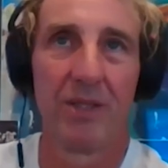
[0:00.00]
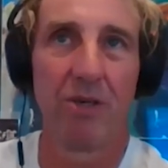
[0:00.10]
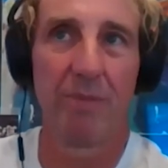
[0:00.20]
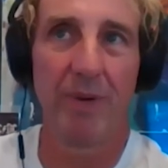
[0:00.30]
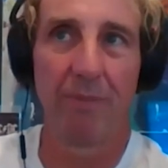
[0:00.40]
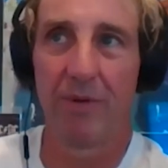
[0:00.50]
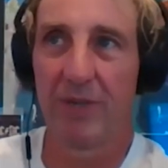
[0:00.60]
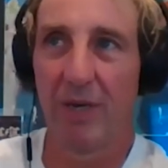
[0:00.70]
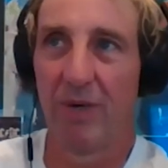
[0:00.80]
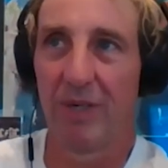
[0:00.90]
Chili
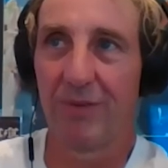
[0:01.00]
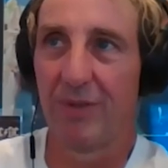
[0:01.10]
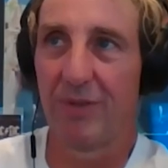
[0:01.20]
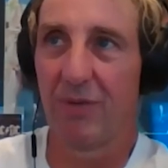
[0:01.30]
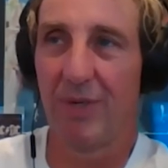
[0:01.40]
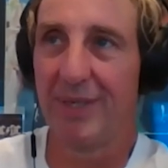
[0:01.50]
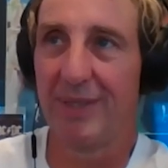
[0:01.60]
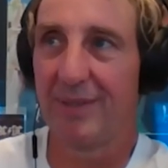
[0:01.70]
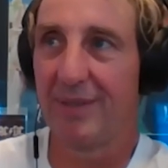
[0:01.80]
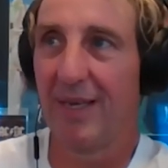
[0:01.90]
Peppers, I worked for
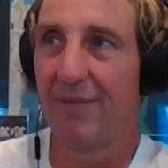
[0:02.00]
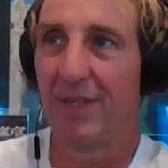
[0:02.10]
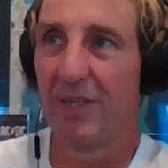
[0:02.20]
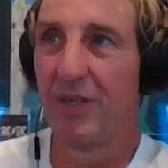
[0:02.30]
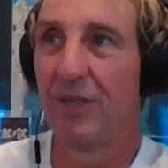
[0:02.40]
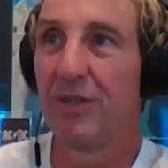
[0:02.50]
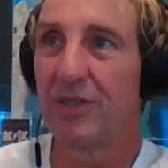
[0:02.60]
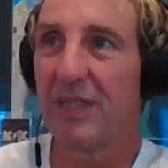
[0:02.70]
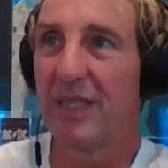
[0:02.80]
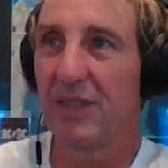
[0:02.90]
27
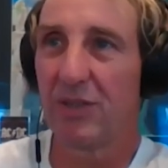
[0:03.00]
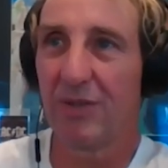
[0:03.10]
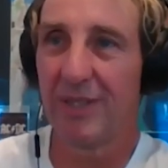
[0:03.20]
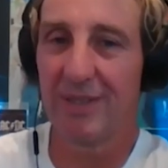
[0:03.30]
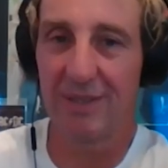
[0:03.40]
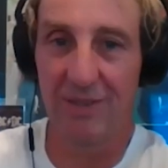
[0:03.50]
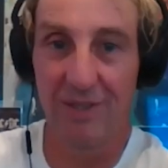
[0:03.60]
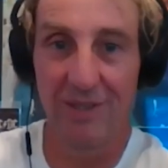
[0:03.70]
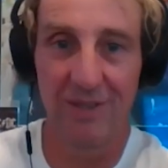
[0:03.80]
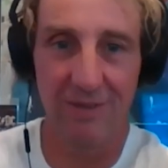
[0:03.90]
years ish,
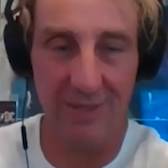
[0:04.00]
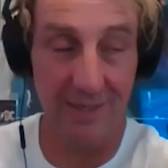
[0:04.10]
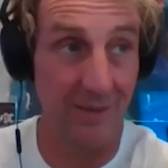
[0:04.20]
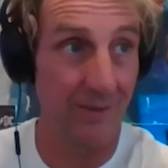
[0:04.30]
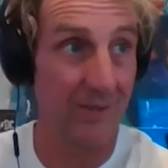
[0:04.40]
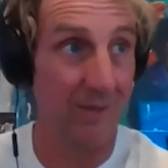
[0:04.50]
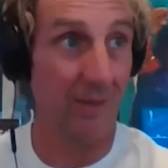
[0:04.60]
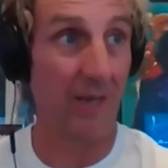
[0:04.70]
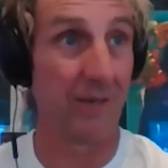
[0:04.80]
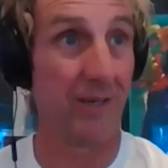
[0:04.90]
26 years. I don't know,
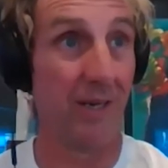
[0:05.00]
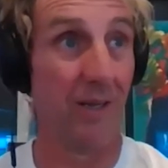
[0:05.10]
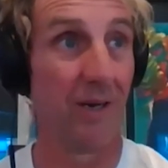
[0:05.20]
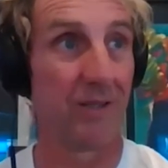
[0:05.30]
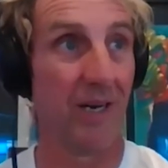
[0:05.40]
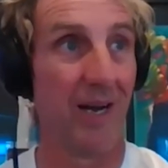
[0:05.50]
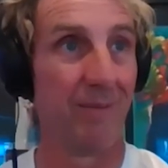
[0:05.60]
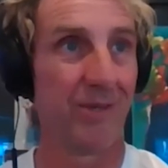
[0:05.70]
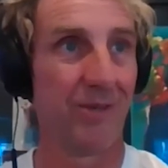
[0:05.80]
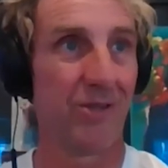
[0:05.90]
a lot of a long
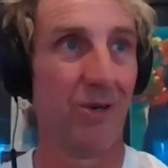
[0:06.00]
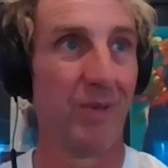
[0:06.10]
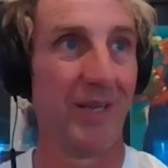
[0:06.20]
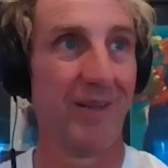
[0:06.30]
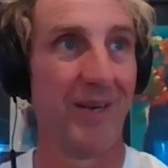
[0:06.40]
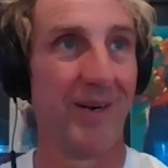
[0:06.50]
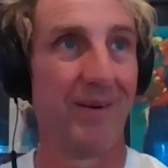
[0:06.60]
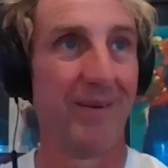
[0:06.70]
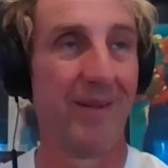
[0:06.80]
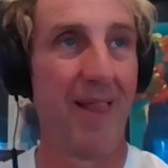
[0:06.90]
time. So so many
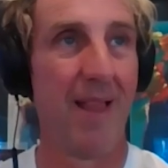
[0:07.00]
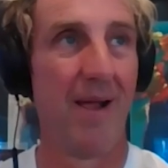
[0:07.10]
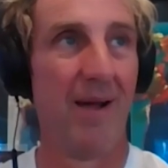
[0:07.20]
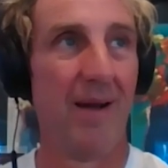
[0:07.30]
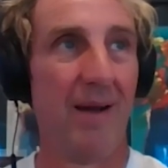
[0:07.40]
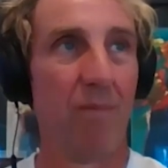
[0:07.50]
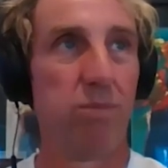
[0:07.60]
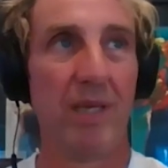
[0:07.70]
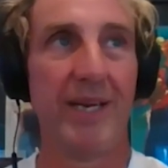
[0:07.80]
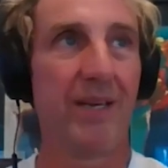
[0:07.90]
there.
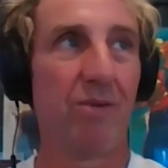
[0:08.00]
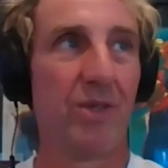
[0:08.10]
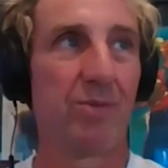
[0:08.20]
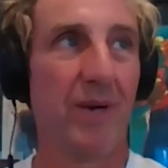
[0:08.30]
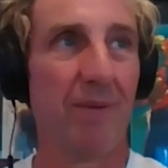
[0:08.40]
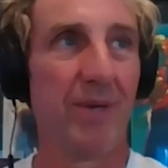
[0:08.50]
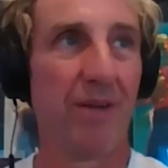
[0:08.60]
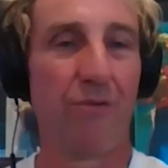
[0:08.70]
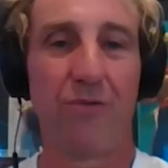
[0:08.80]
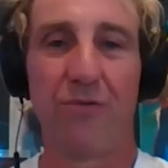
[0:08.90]
Blink was
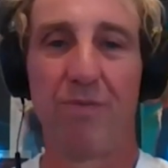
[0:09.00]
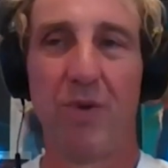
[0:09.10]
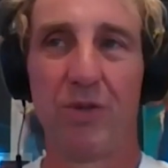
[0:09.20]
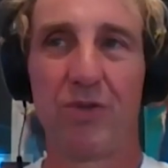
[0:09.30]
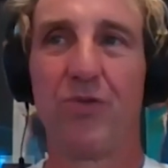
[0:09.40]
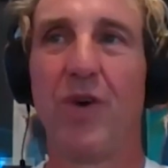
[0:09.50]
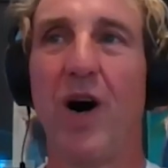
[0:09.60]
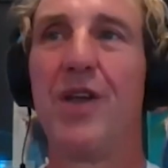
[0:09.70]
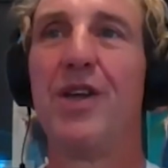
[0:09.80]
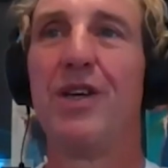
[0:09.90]
probably the most
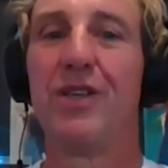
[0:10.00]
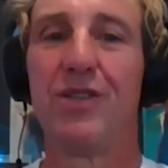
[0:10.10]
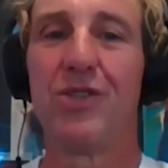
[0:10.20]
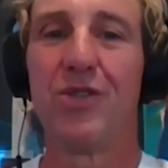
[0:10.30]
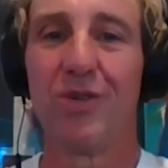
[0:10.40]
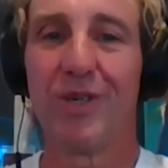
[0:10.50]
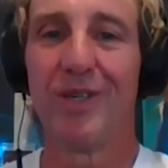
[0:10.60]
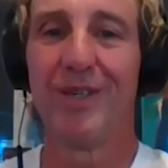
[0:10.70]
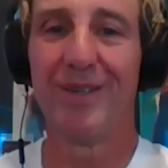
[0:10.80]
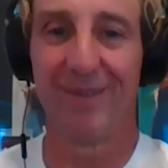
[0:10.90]
fun
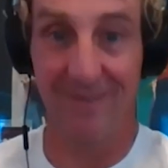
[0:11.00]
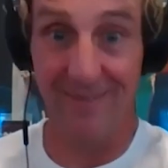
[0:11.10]
tour,